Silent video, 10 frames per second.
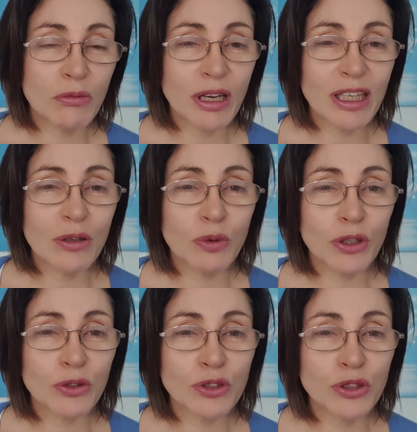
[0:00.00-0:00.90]
ranking 1
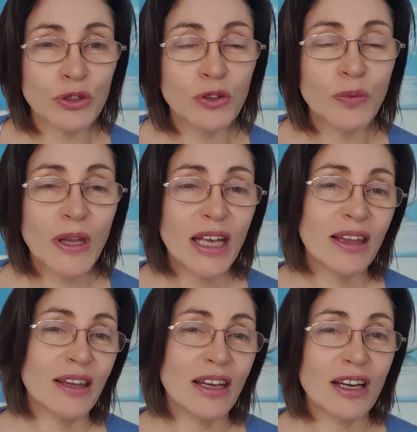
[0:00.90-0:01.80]
or 2,
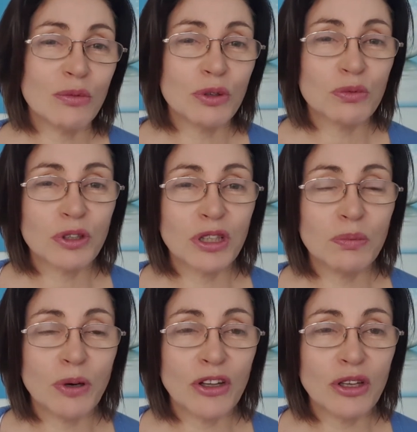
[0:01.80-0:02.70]
then I wouldn't really
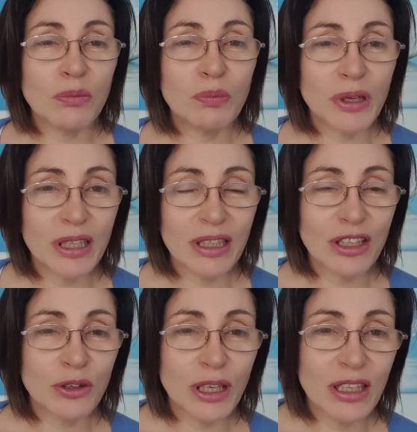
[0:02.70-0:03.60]
bother. But
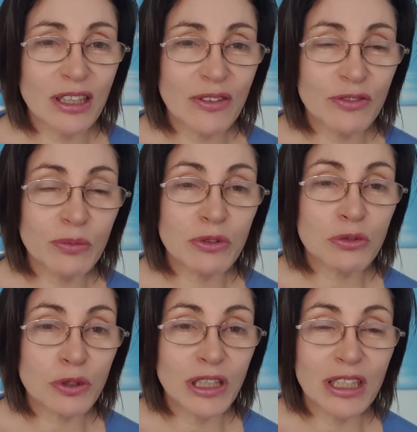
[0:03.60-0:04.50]
anything from
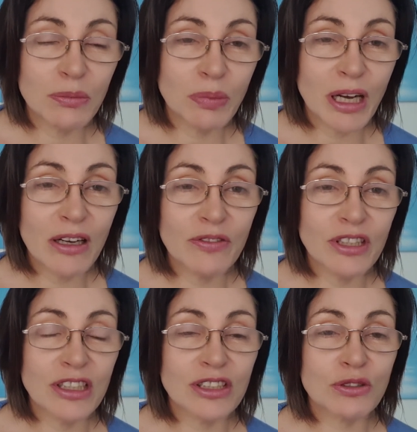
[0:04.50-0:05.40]
3 and above
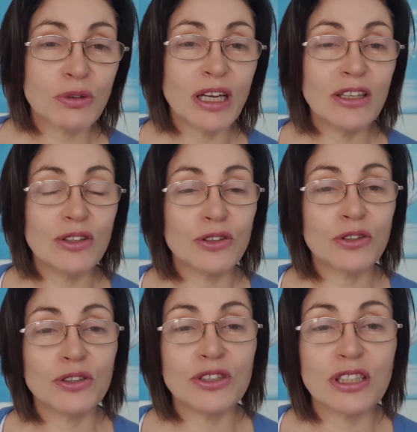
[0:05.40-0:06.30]
is great. You
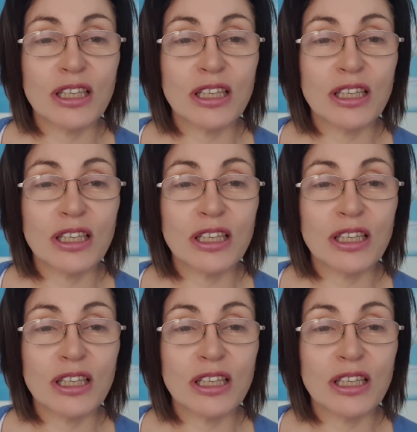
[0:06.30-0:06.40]
could